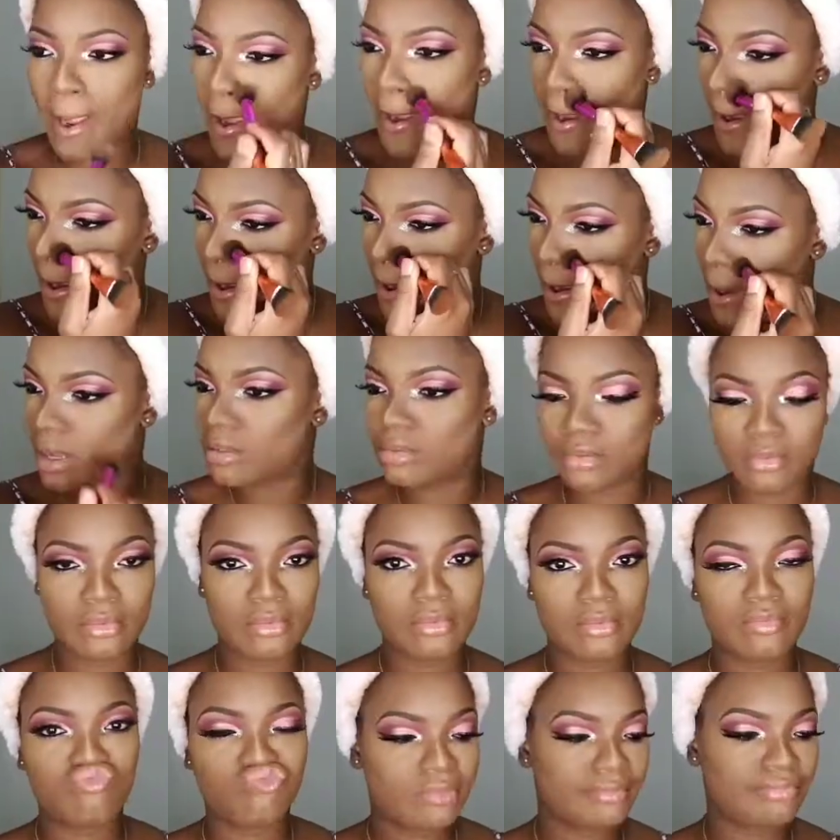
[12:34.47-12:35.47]
Once
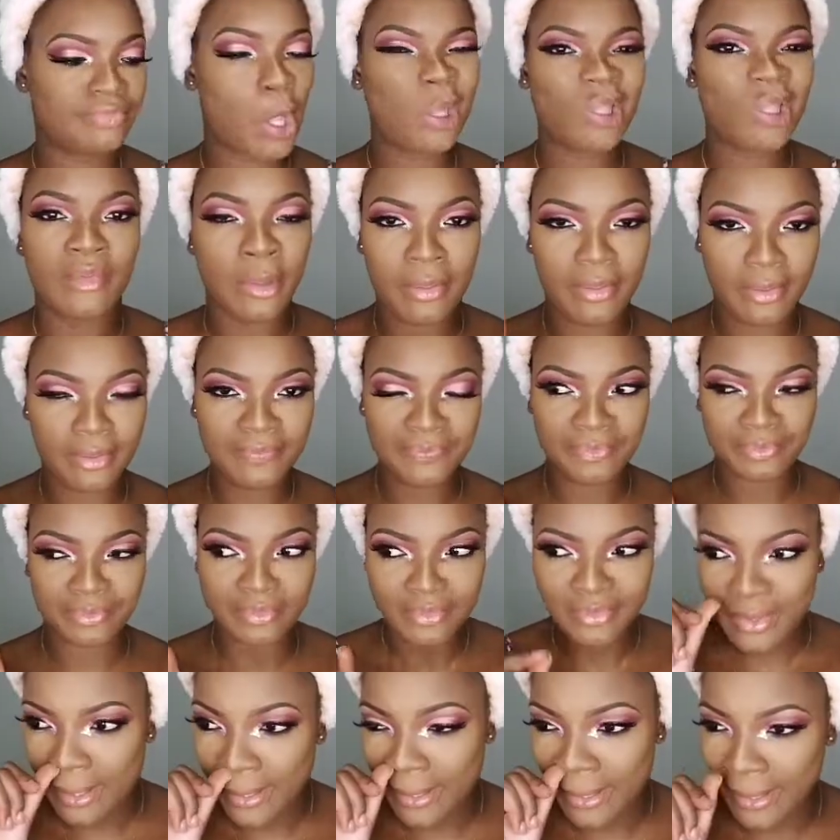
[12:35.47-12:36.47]
before I
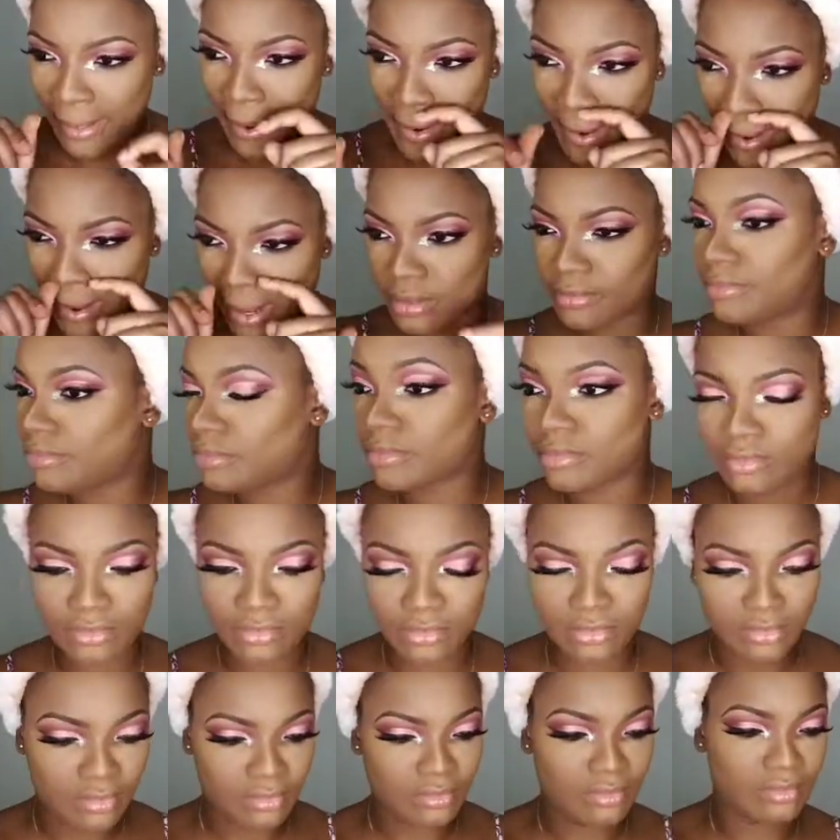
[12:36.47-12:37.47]
apply
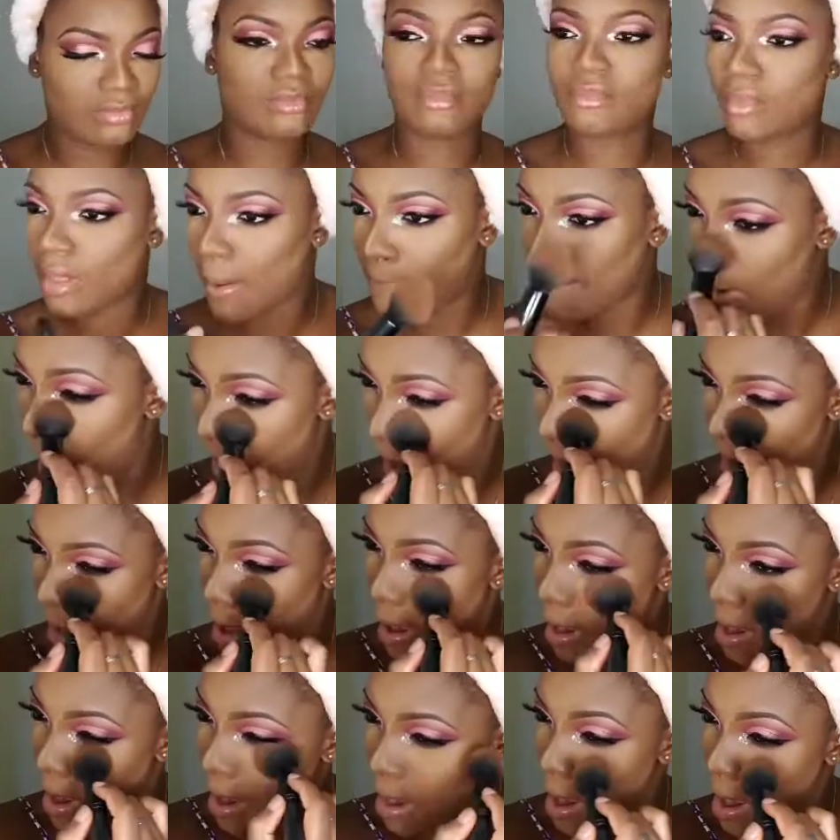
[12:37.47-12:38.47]
blush and
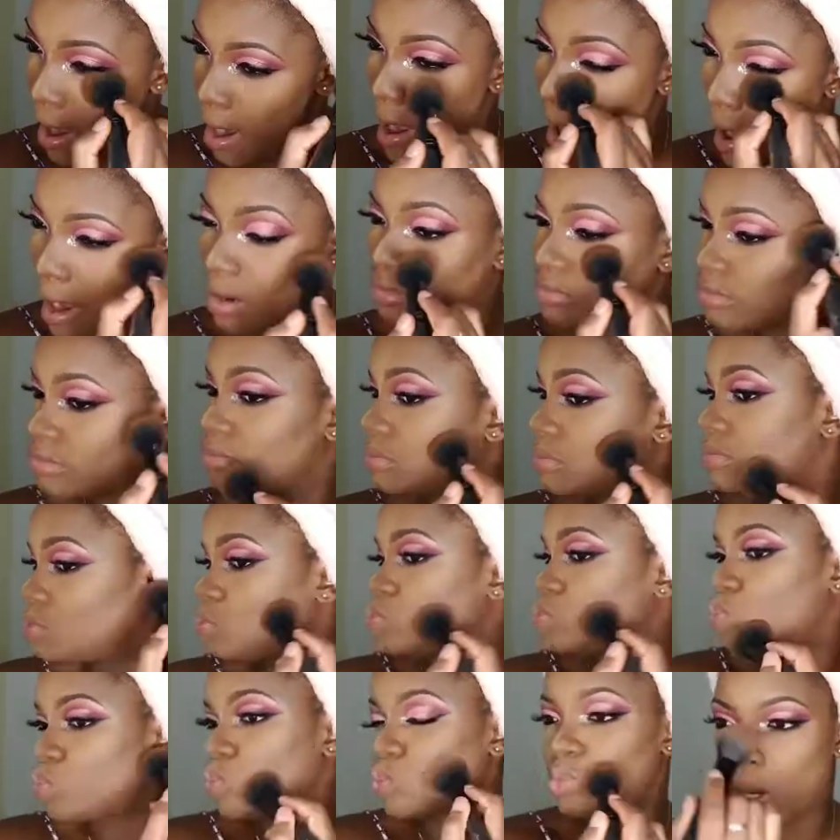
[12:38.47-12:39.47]
highlight,
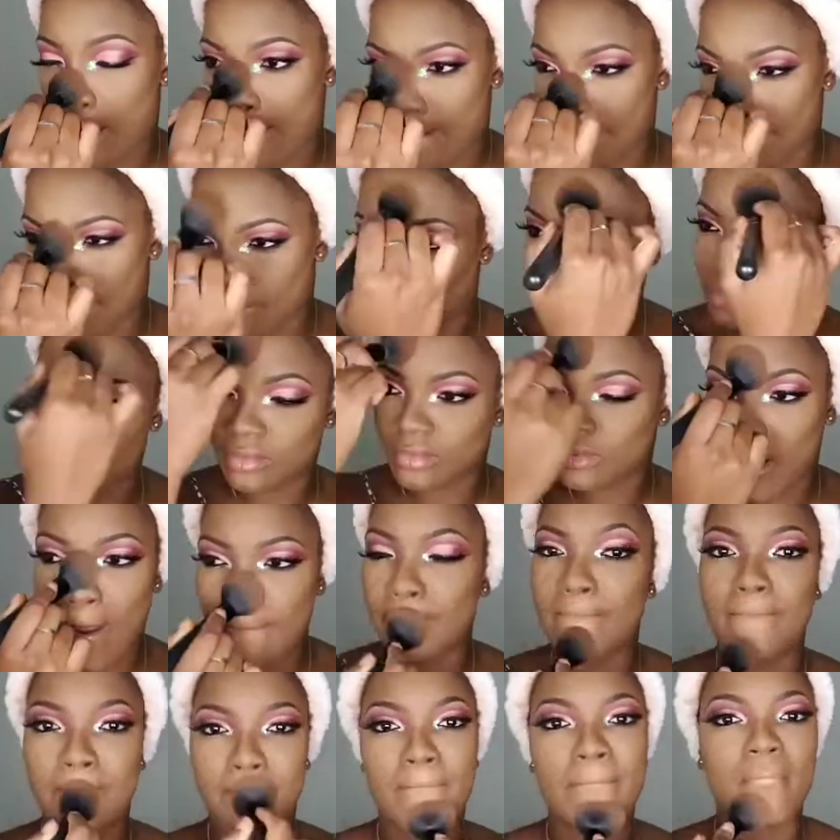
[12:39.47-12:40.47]
and
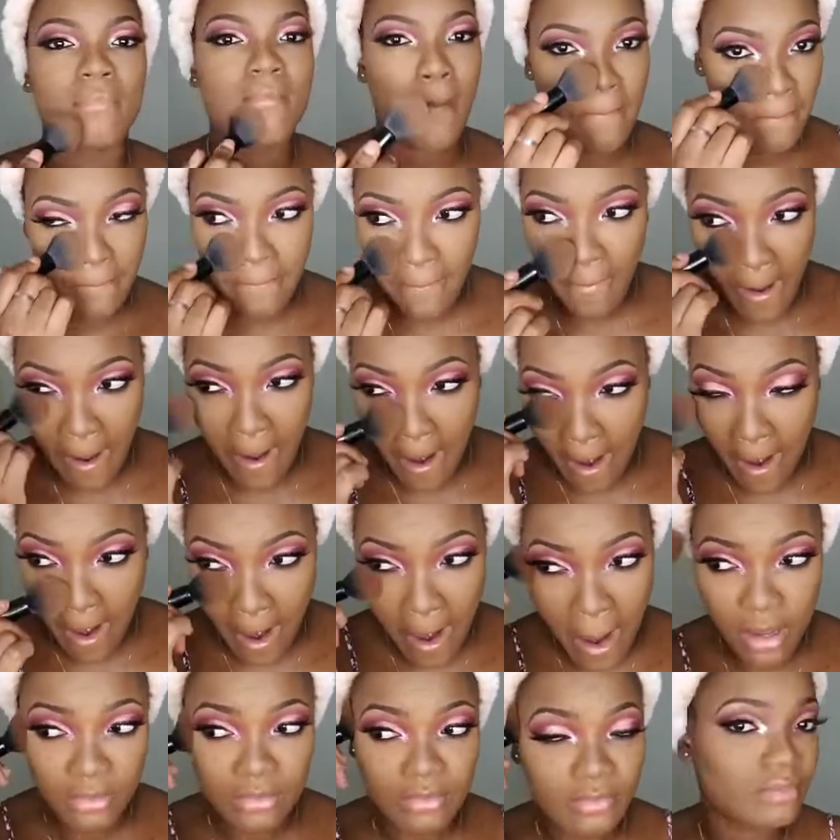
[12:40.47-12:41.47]
a final
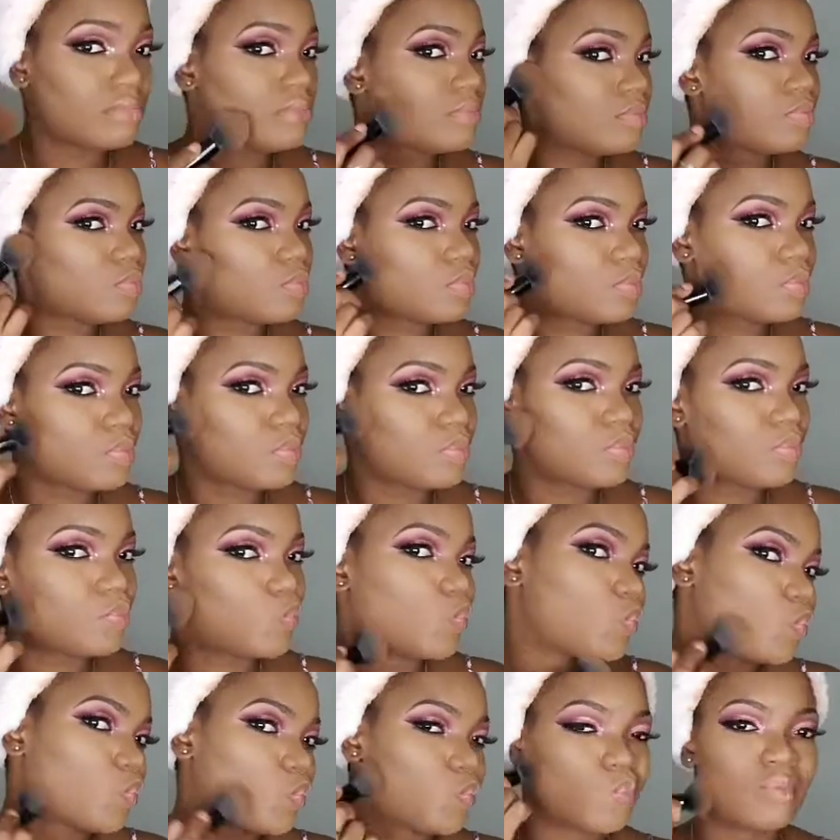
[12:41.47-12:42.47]
set.
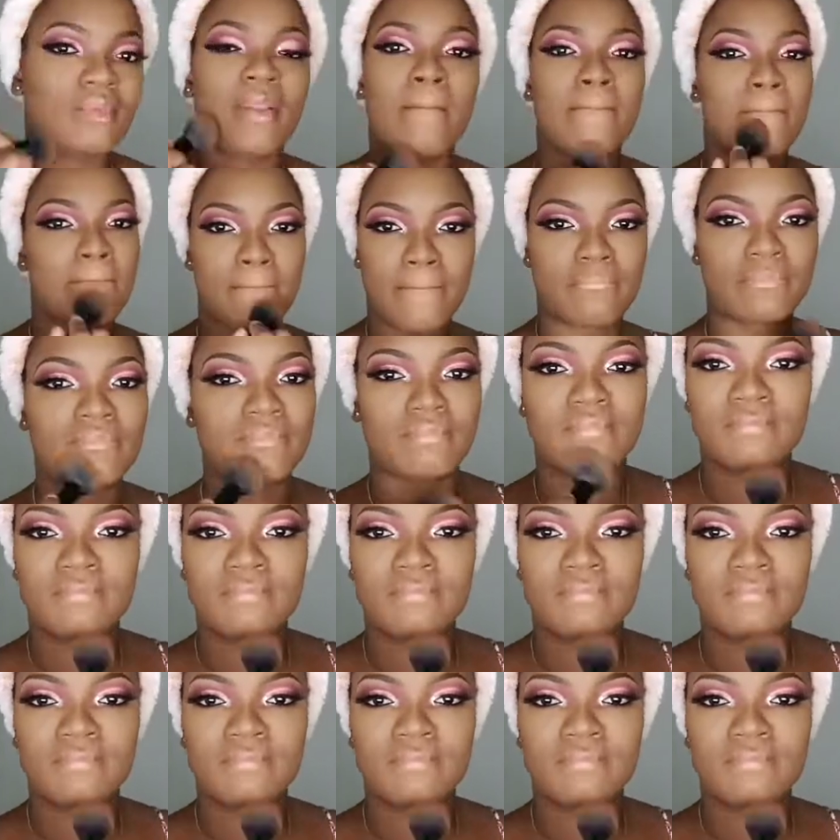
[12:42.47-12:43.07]
So what I'm going to